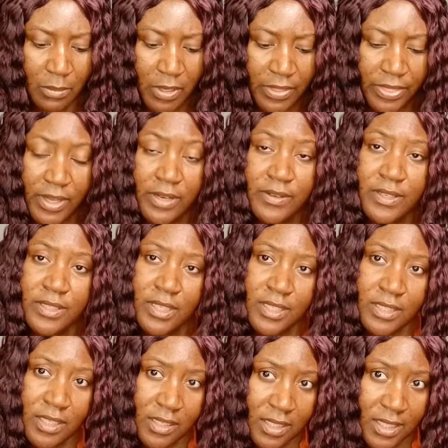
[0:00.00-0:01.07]
But there is a
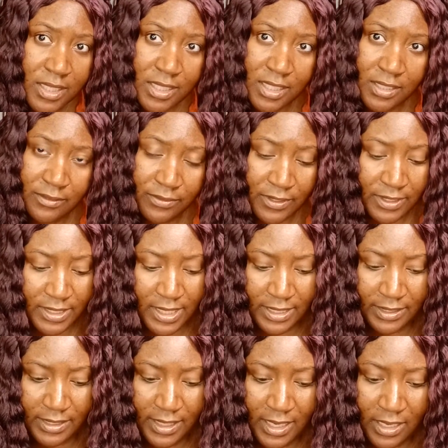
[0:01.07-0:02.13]
solution for
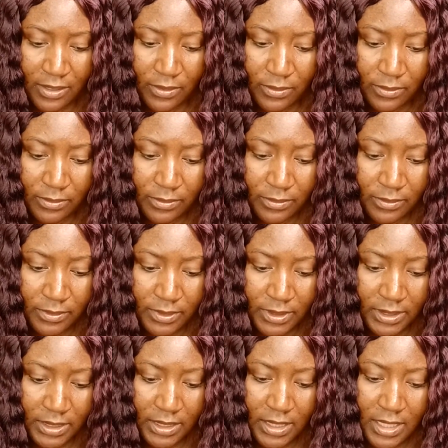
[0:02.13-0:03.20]
that now.
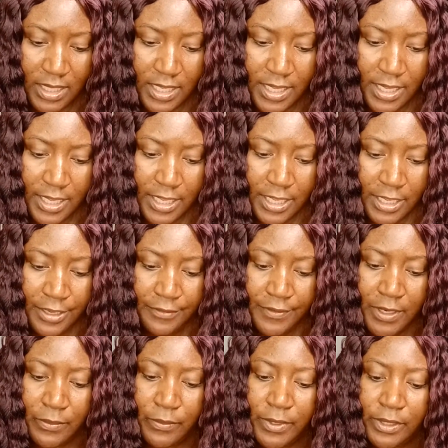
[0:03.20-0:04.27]

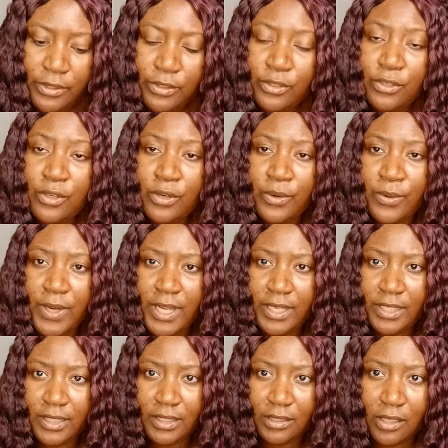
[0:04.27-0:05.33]
Even with no
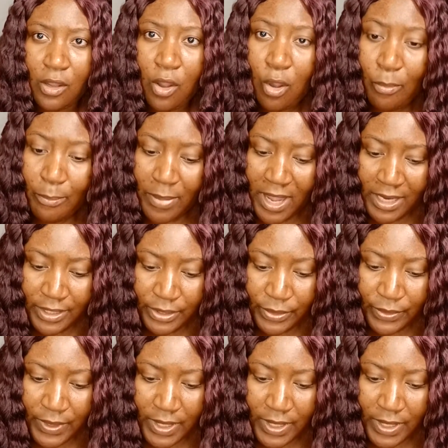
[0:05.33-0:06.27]
credit or bad